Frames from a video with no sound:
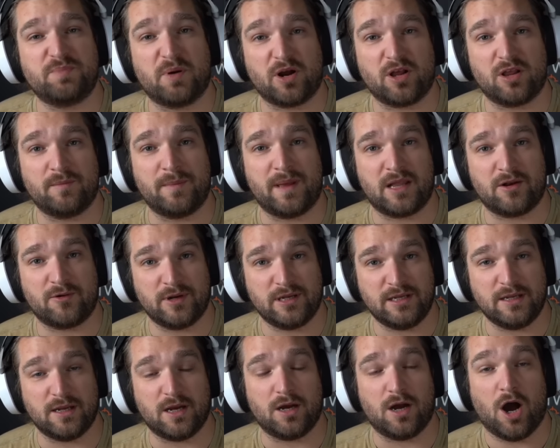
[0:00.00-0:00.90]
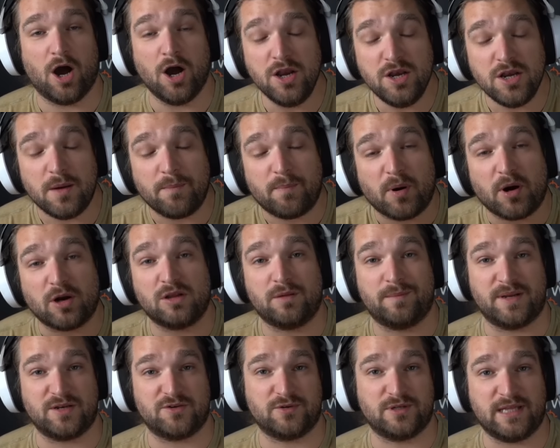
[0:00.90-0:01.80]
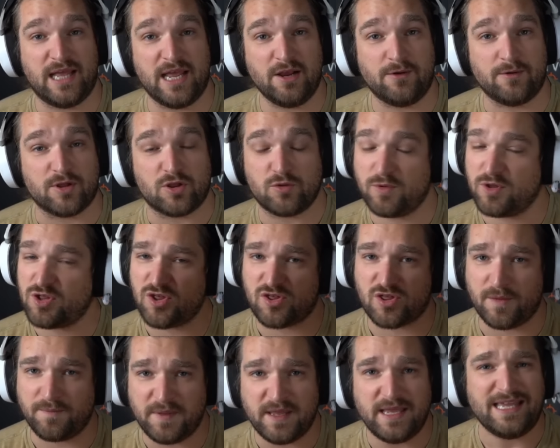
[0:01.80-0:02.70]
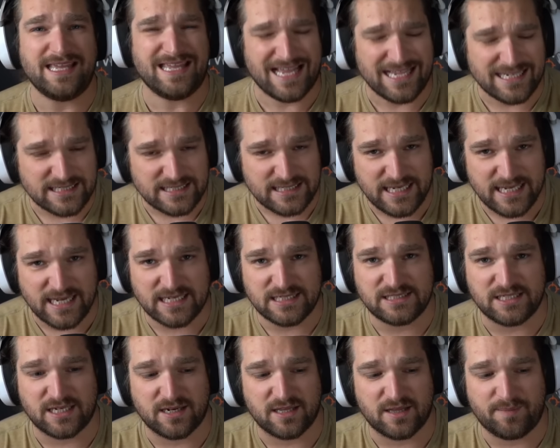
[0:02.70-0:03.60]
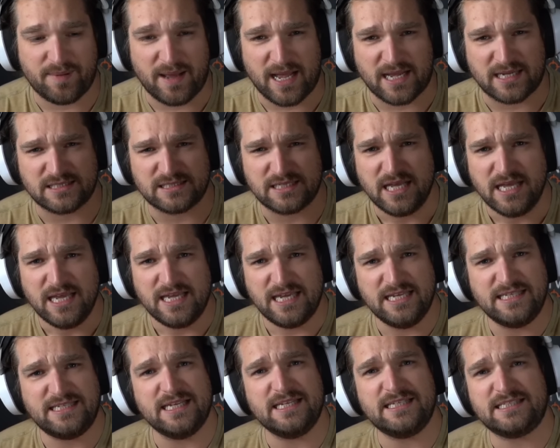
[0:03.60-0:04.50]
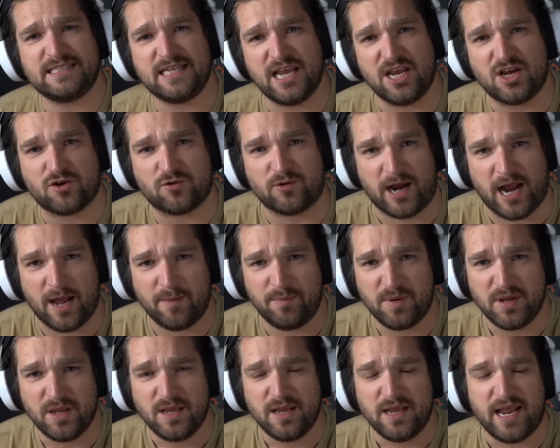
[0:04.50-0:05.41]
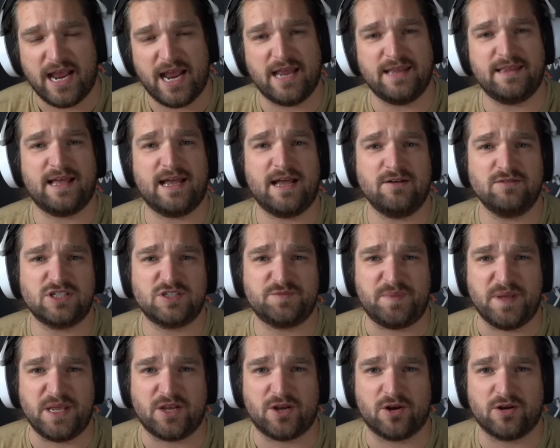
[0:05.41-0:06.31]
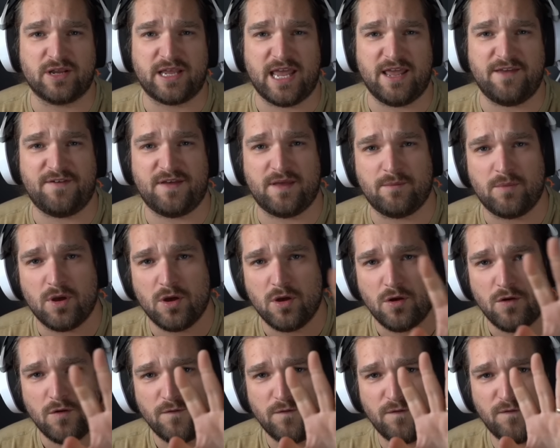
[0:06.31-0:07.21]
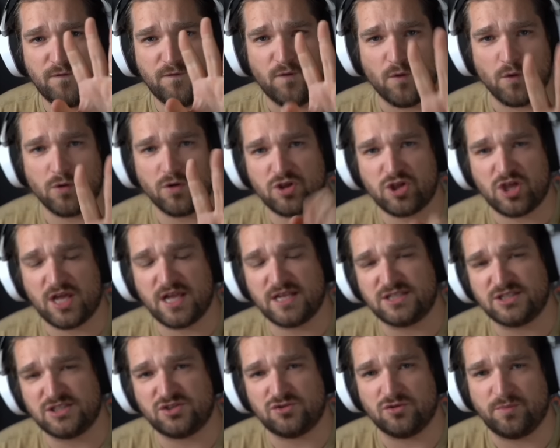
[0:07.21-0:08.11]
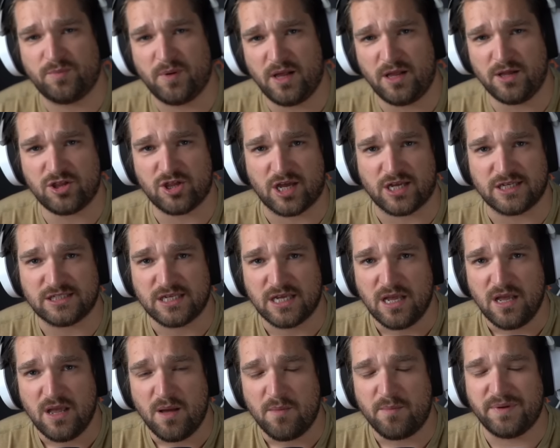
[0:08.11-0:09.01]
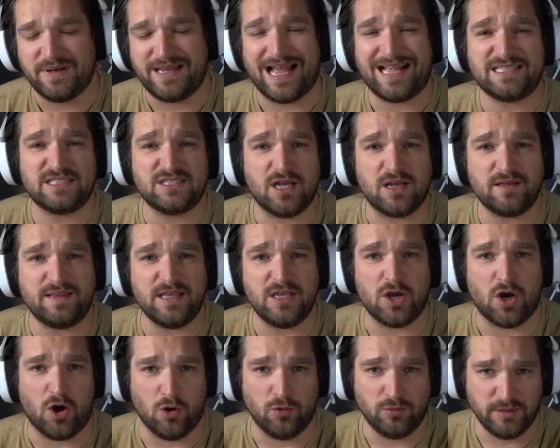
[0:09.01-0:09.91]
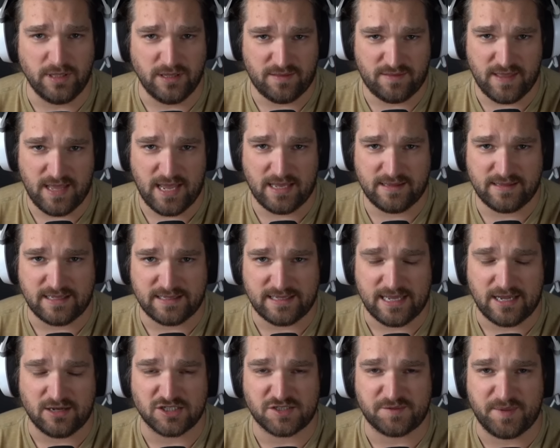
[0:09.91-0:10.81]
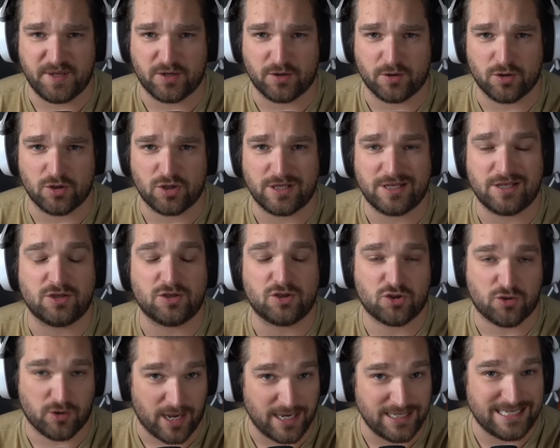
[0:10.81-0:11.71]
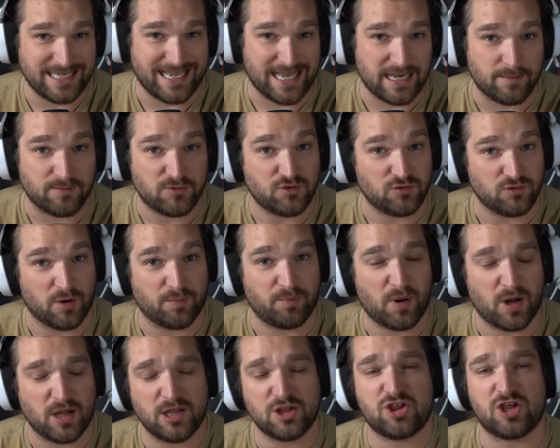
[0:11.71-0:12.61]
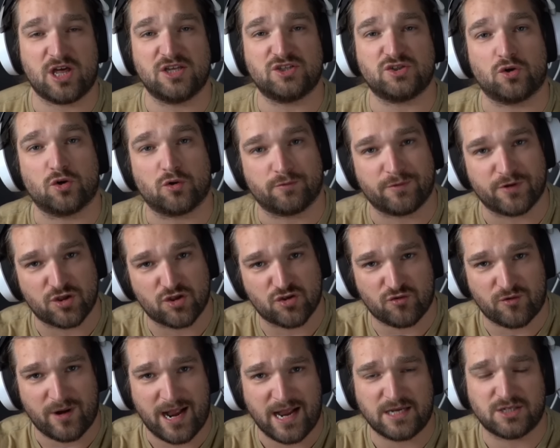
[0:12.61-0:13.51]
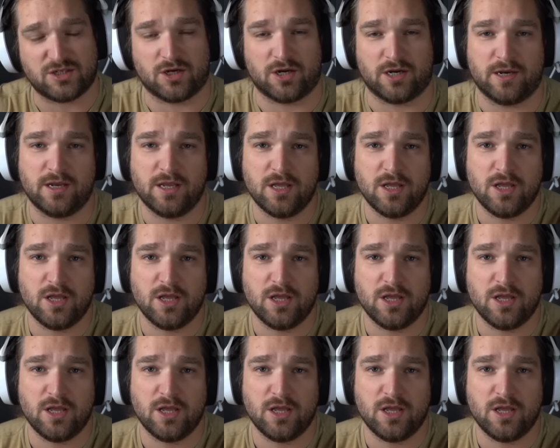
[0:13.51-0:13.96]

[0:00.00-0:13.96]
unparliamentary language, which is something, yes, he has done in the past. He did say crap, and the House Speaker gave him four chances to apologize. But that's not the only thing that the House Speaker tried to get him to apologize or retract on.